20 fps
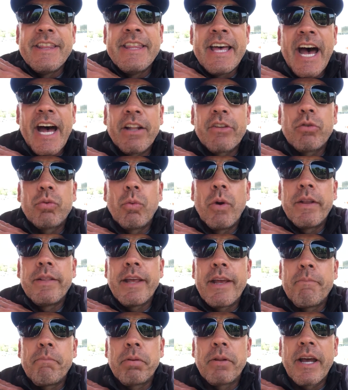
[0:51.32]
that's when
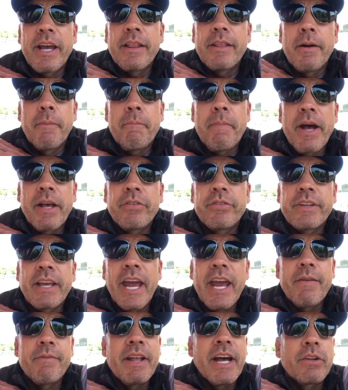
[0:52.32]
they play their best
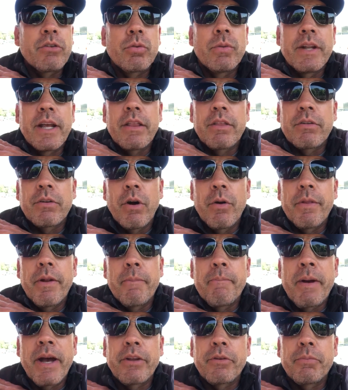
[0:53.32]
game. That's when they throw
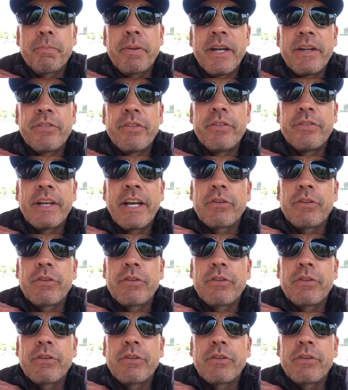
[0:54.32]
their best pitches.